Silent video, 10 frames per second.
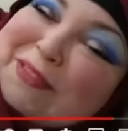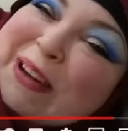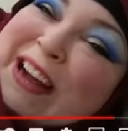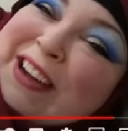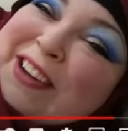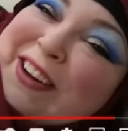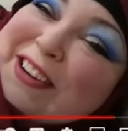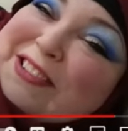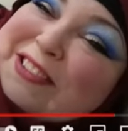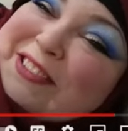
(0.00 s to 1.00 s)
Oh my
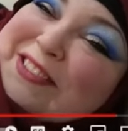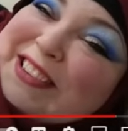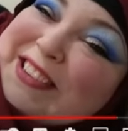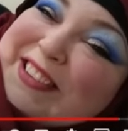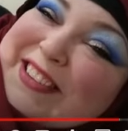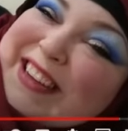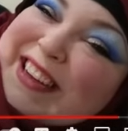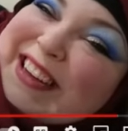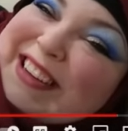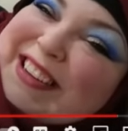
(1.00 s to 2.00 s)
gosh, Golden Girl,
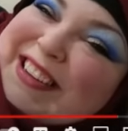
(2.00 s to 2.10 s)
yeah.